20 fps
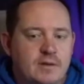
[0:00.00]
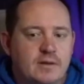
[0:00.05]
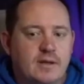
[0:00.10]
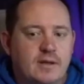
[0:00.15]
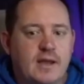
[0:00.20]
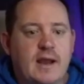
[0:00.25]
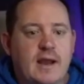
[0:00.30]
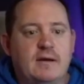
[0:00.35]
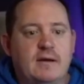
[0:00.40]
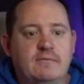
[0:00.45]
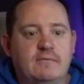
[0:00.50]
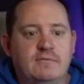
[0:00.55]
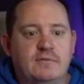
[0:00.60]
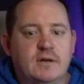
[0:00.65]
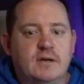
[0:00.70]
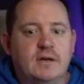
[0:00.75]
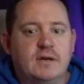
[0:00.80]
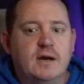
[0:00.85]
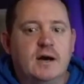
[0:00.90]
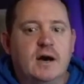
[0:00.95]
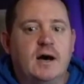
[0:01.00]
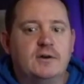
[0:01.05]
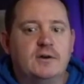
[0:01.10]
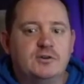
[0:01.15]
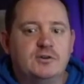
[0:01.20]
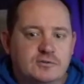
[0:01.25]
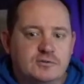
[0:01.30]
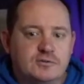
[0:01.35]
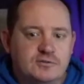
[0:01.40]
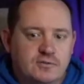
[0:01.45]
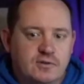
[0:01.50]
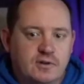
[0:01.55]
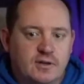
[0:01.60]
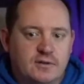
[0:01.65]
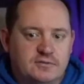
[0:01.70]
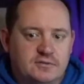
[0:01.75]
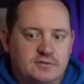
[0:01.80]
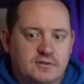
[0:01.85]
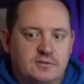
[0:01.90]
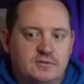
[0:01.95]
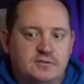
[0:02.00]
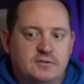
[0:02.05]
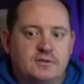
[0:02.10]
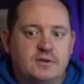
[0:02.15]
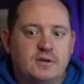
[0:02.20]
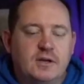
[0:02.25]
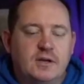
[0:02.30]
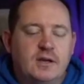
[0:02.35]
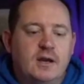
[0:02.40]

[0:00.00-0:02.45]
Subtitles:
and they have hundreds of clusters.